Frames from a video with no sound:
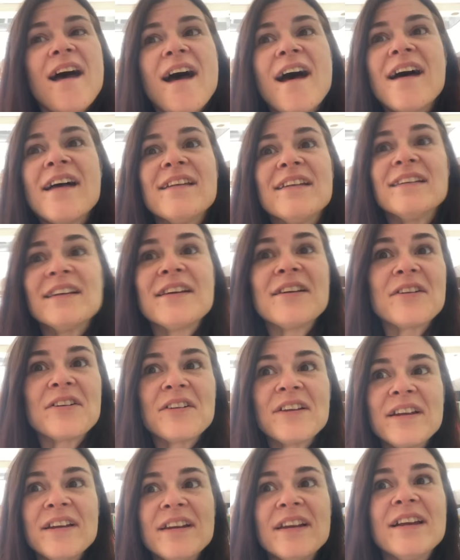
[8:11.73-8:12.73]
and
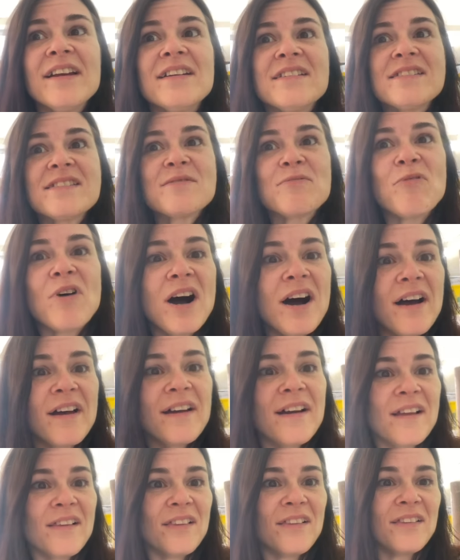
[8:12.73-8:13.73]
literally it's why,
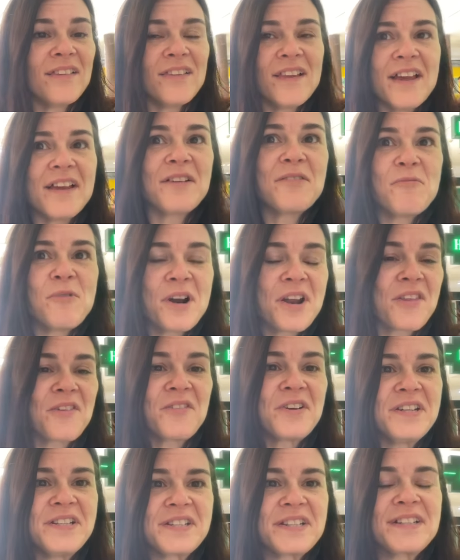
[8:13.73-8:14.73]
like, one of the
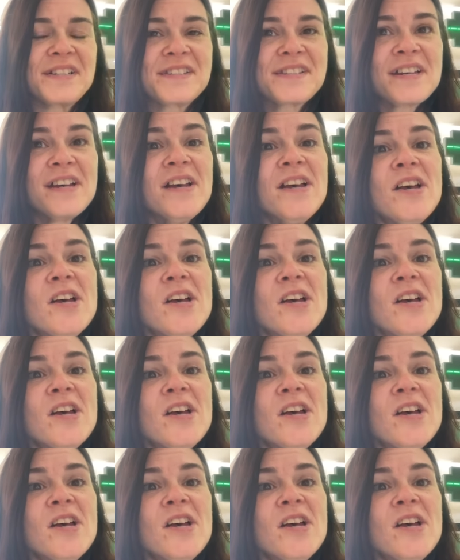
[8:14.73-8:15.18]
reasons.